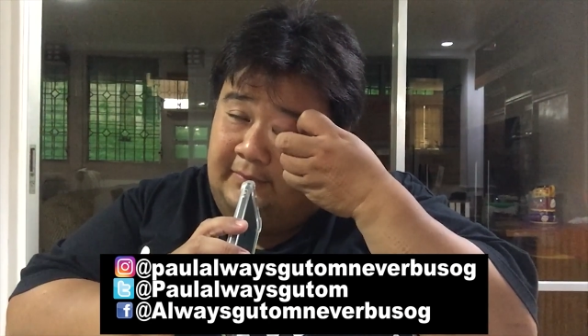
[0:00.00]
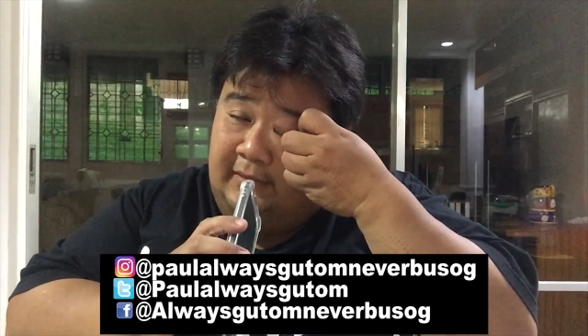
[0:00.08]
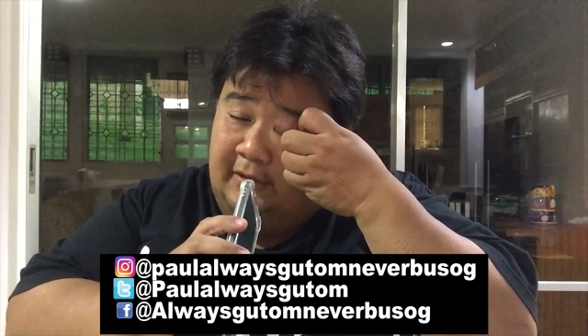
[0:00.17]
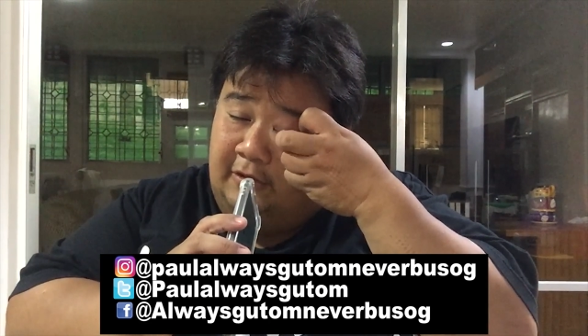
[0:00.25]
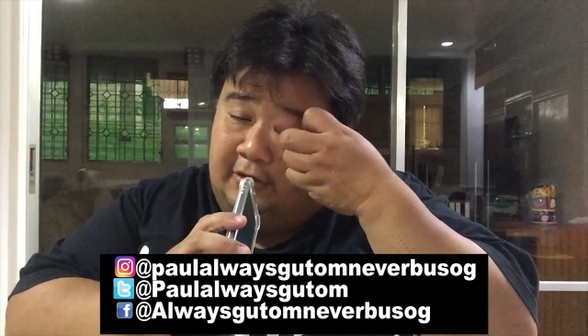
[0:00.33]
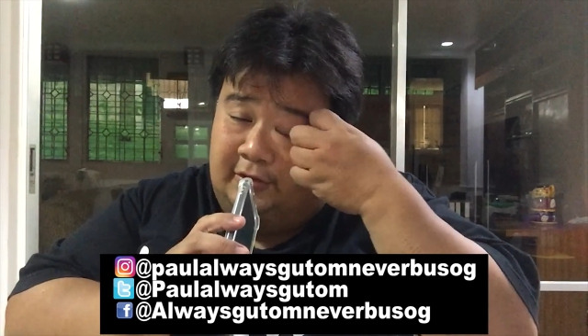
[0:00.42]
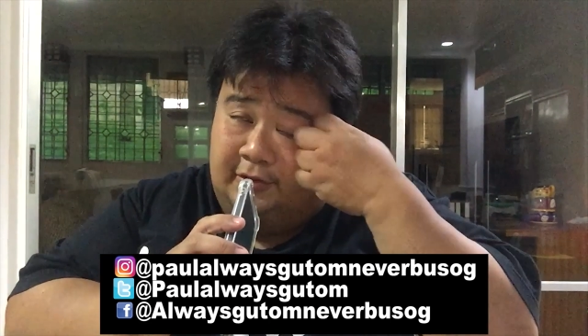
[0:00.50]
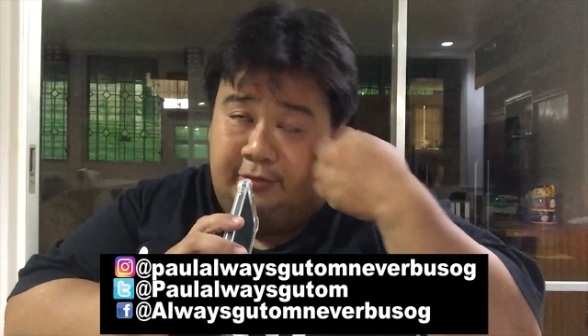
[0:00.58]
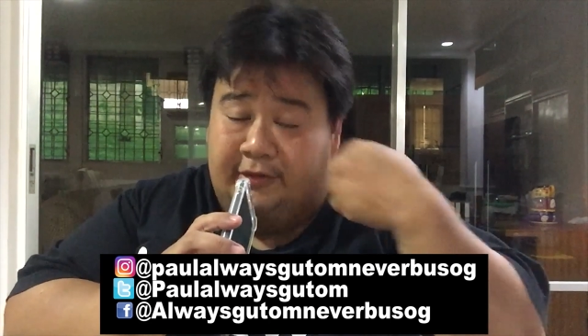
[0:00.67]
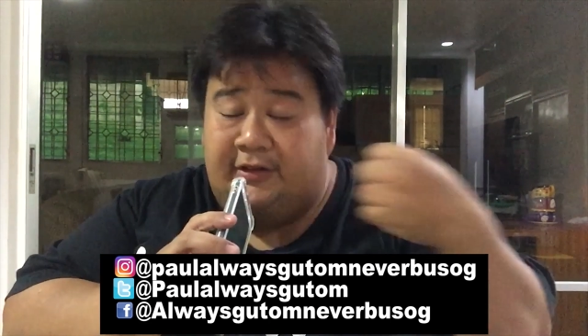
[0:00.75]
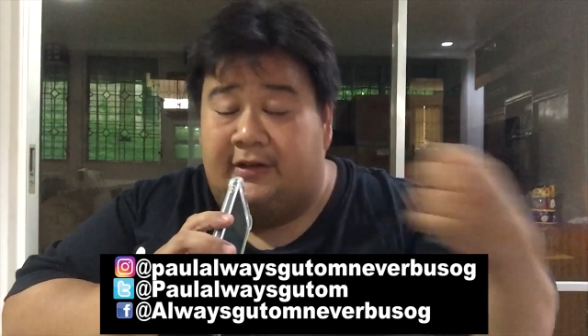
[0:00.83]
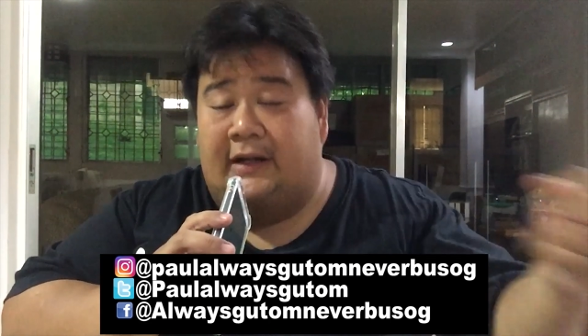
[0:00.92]
On
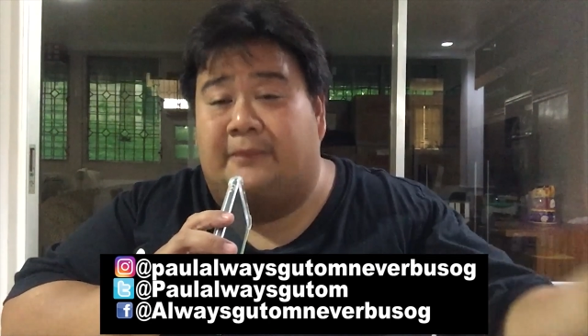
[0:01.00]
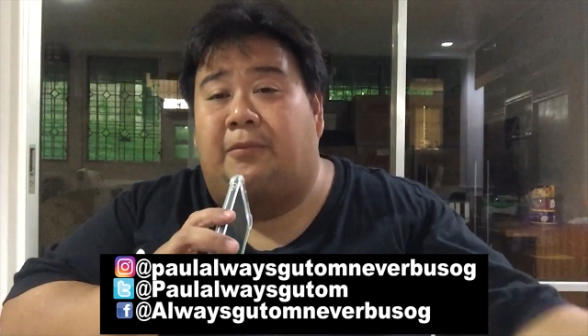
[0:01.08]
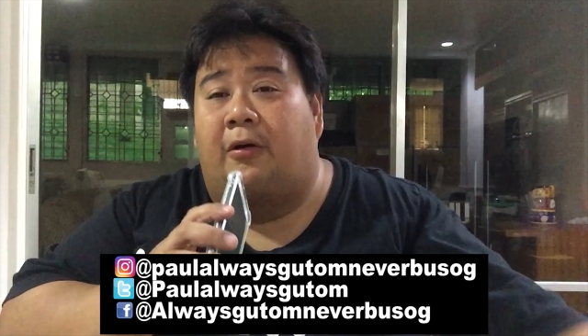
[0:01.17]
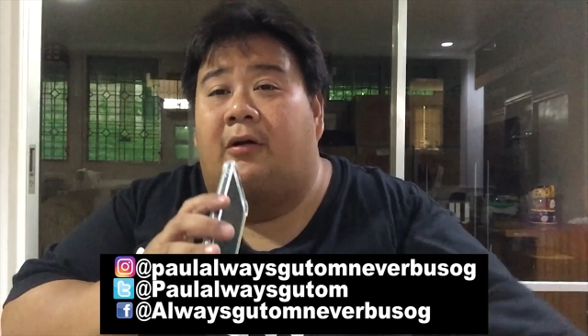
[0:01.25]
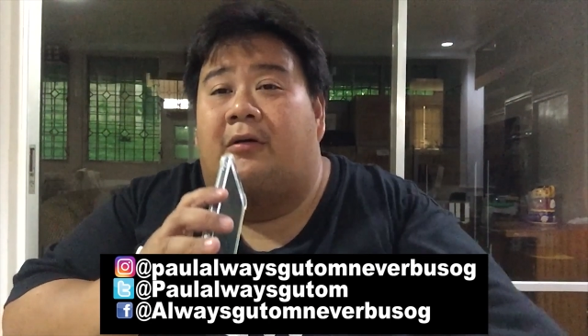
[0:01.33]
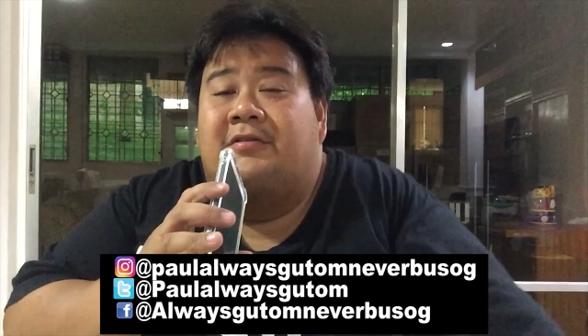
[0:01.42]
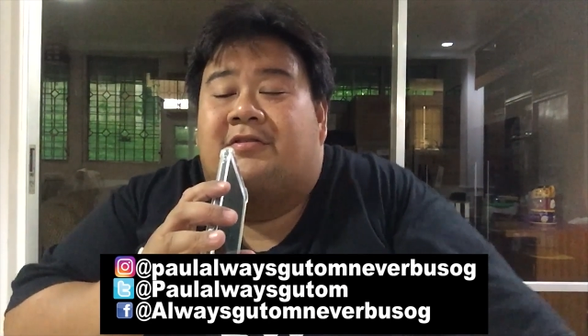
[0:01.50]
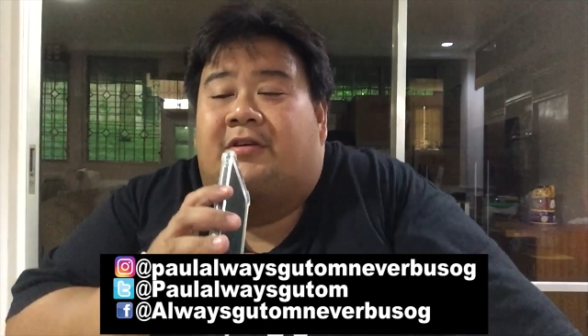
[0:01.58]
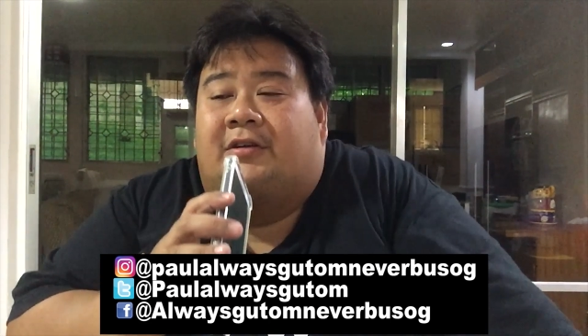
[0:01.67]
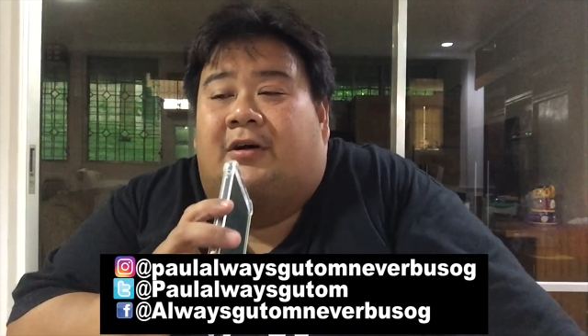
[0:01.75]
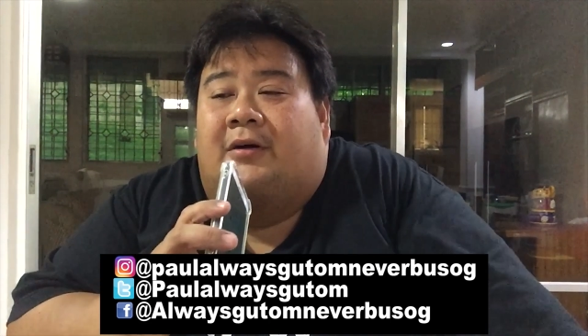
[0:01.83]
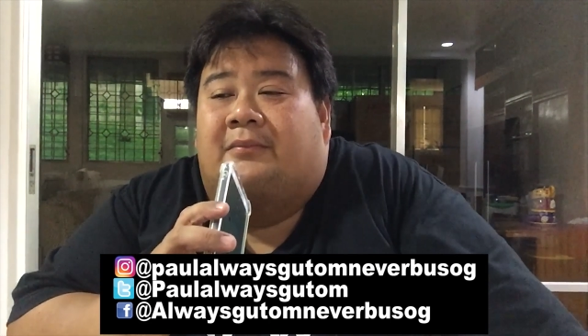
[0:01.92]
Twitter at Paul Always
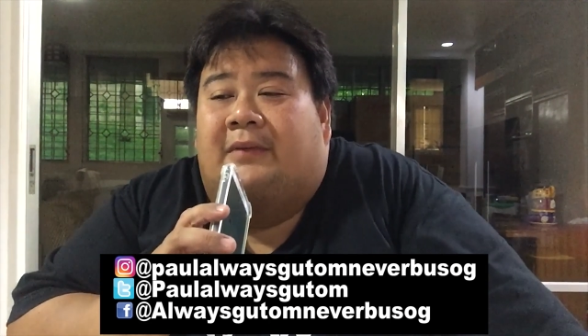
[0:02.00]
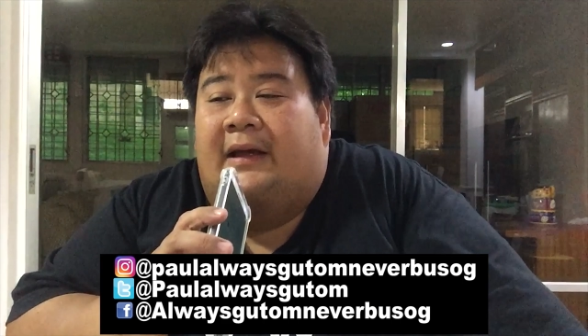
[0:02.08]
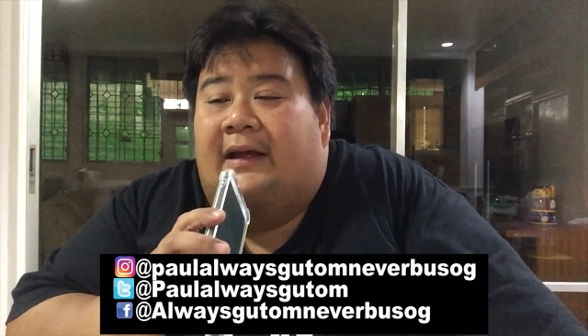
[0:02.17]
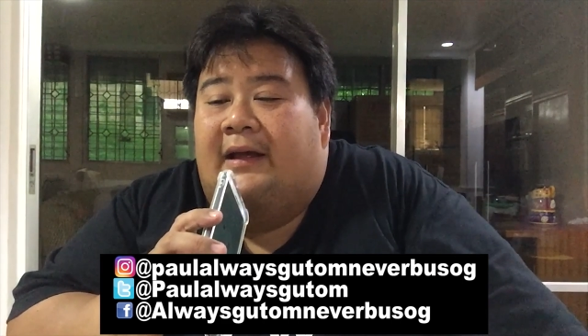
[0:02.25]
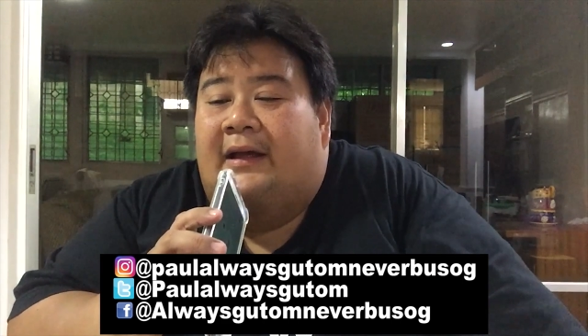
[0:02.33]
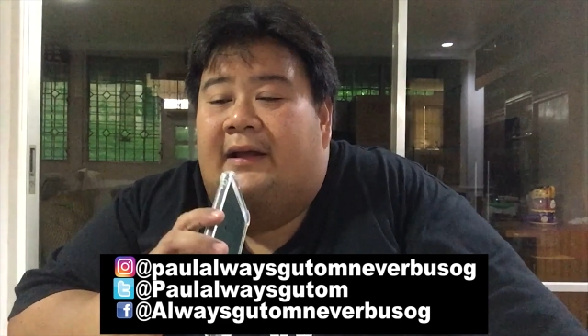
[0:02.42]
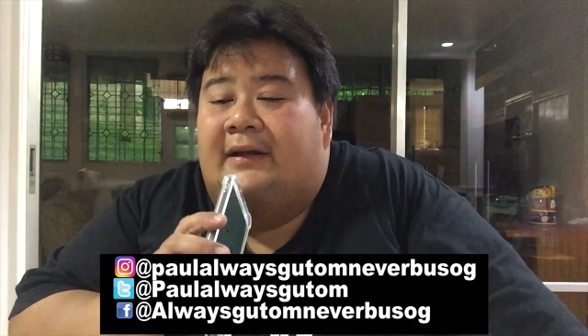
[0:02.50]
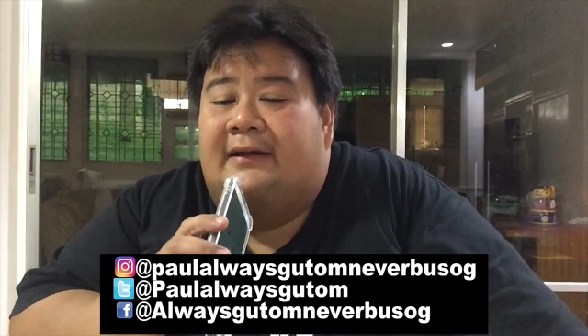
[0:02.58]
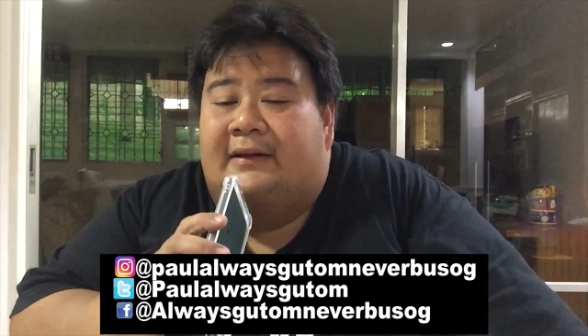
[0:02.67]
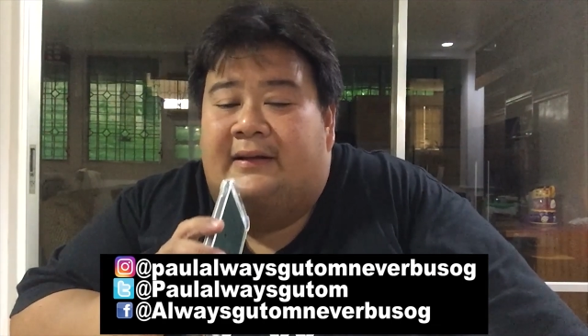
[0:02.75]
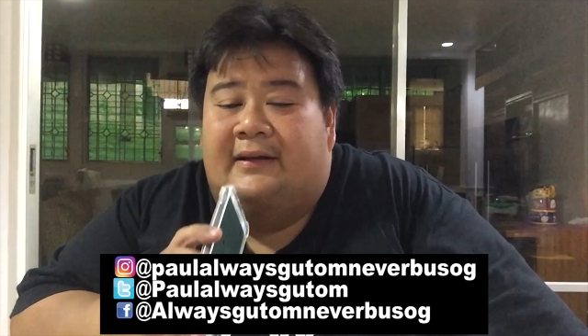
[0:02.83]
Gutom, and